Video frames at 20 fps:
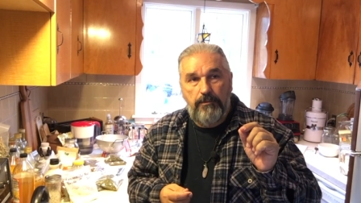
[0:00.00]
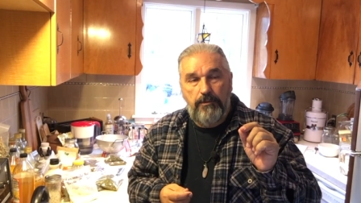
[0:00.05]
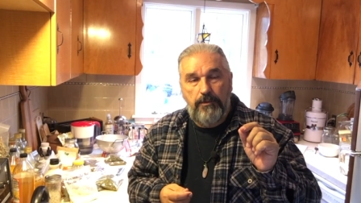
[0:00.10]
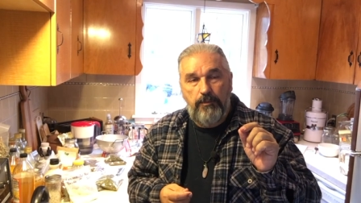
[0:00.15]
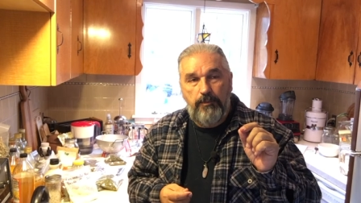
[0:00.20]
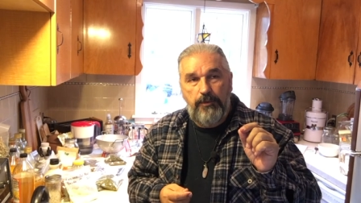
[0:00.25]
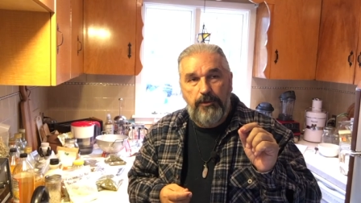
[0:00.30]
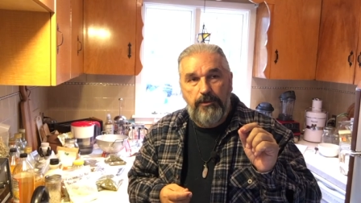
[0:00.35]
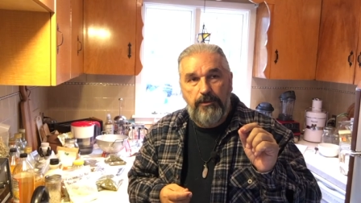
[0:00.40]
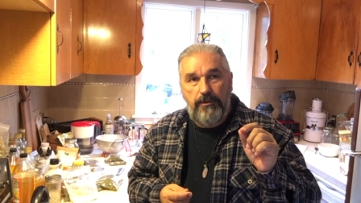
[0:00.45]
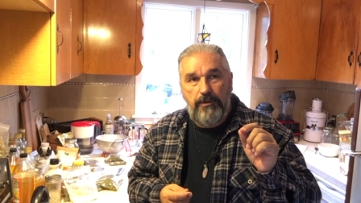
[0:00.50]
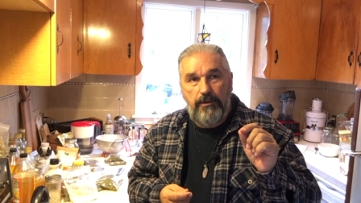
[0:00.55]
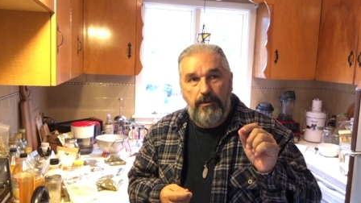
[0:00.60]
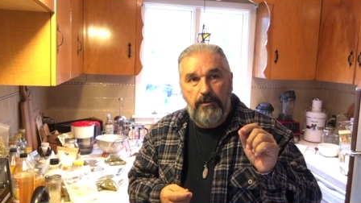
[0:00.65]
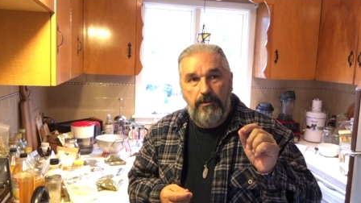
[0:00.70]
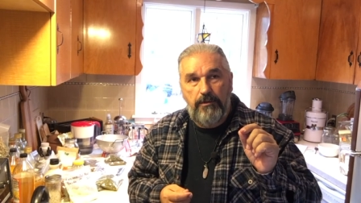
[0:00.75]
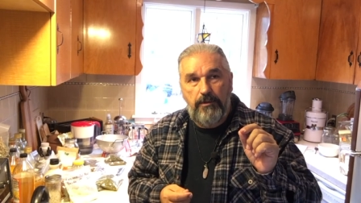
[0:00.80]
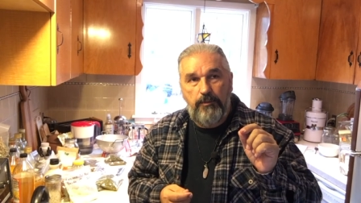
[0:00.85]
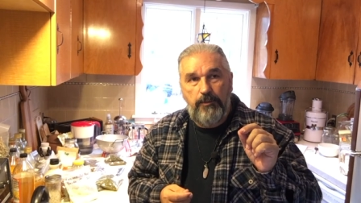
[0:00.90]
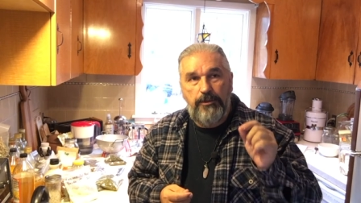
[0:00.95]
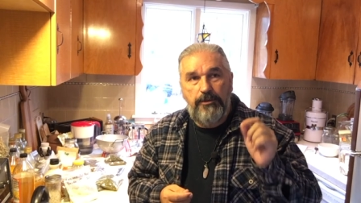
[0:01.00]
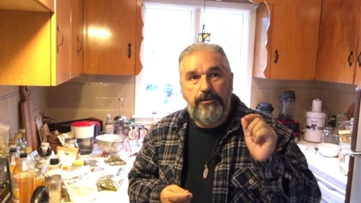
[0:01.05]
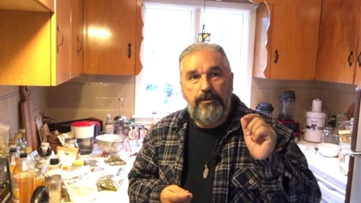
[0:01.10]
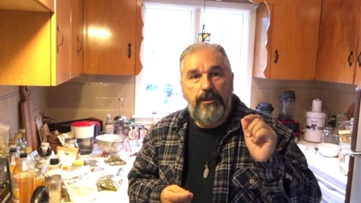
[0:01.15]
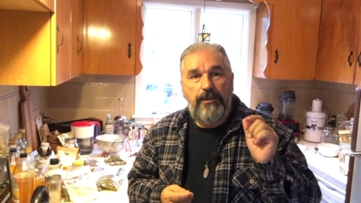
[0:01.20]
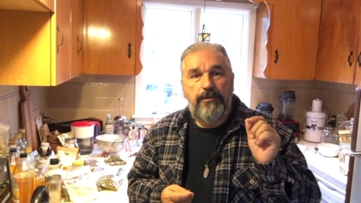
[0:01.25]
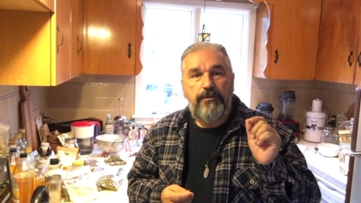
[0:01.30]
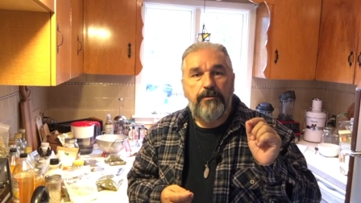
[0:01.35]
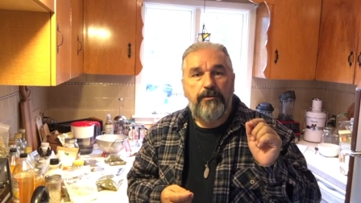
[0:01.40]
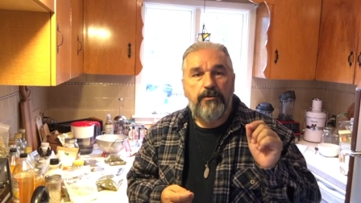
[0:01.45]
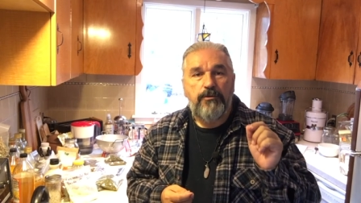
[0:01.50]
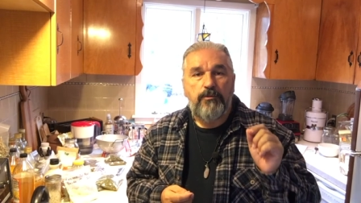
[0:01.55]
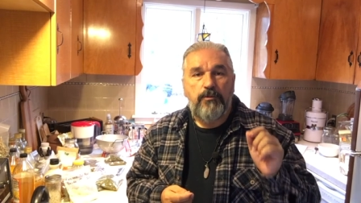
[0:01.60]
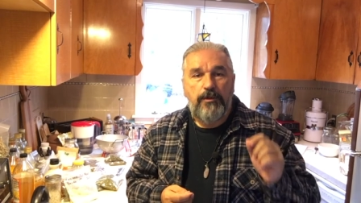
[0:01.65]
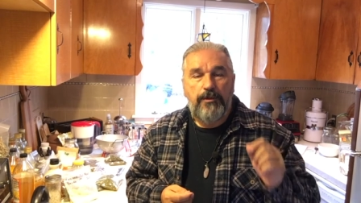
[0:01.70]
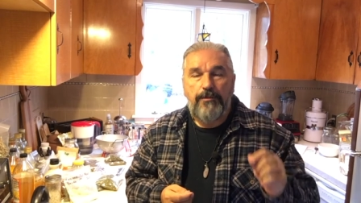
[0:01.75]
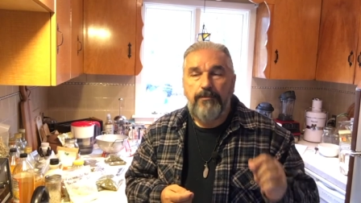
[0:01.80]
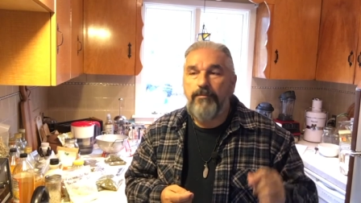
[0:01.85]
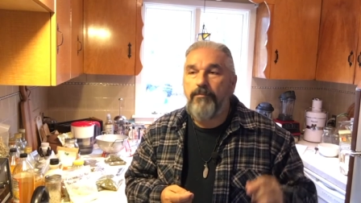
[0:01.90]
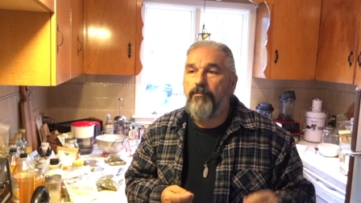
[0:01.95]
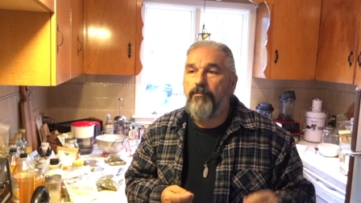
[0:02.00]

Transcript: Let me uh, let me say it this way.